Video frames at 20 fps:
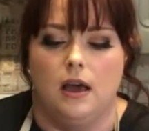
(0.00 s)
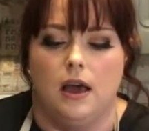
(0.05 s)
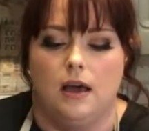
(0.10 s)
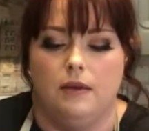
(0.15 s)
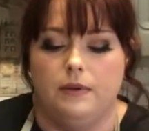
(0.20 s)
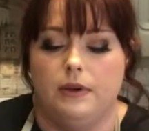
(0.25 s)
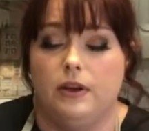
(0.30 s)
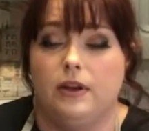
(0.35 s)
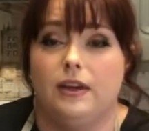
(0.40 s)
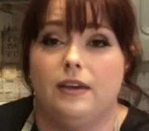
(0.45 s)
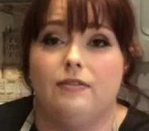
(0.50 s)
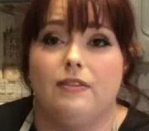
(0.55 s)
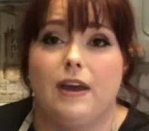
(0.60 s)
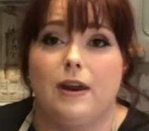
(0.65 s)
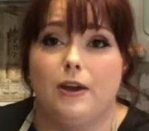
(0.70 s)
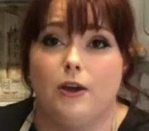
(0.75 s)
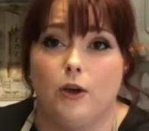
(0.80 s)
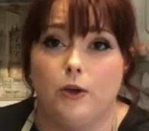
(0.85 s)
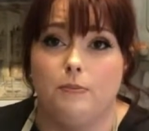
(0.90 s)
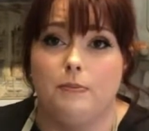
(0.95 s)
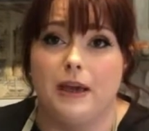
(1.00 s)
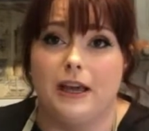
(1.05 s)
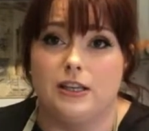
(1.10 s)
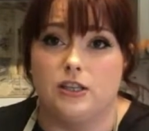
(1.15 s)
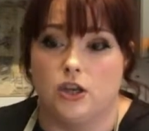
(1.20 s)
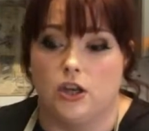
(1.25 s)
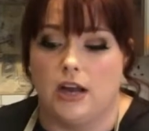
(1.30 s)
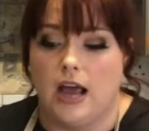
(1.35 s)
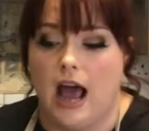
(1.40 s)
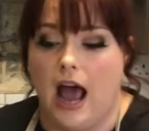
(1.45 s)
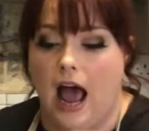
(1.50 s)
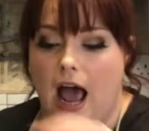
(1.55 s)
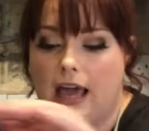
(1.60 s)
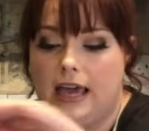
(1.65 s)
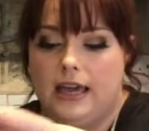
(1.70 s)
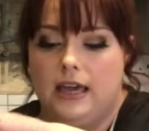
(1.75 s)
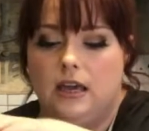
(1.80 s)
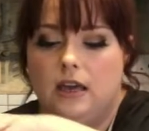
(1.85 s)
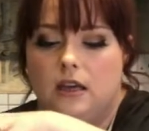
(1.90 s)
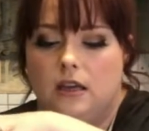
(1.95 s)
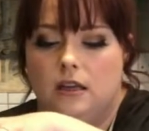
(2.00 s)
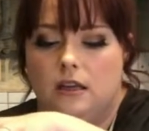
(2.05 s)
And I'm going to give that a good mix on high.